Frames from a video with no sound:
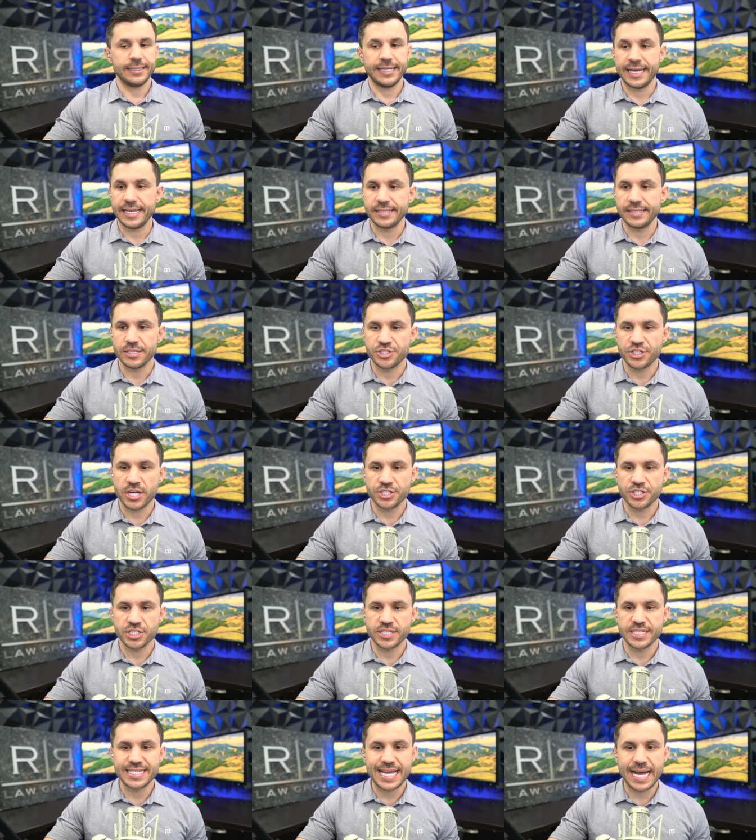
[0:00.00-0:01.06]
and the judge
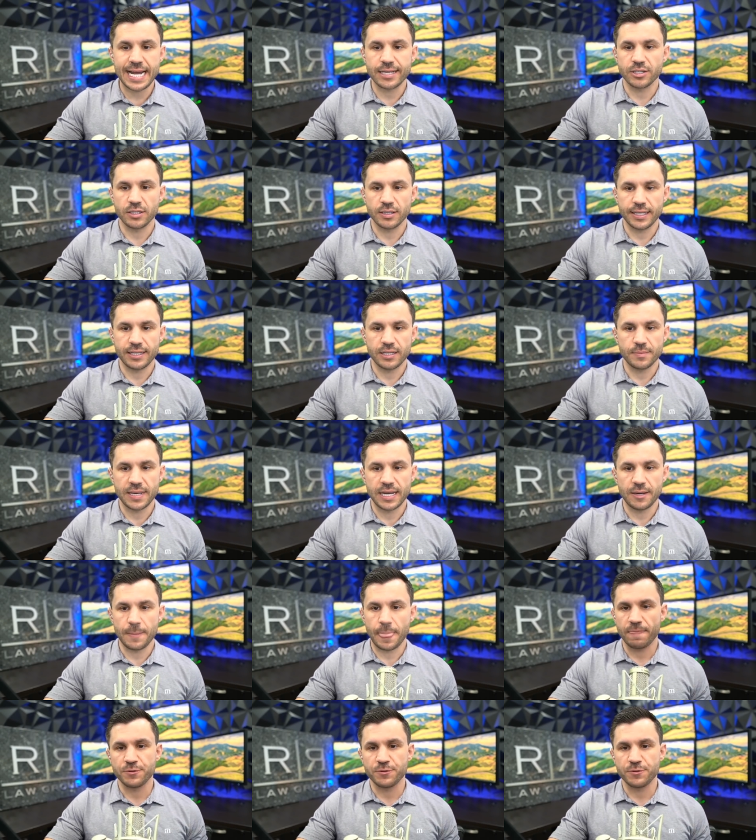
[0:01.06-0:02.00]
is not going to let him out.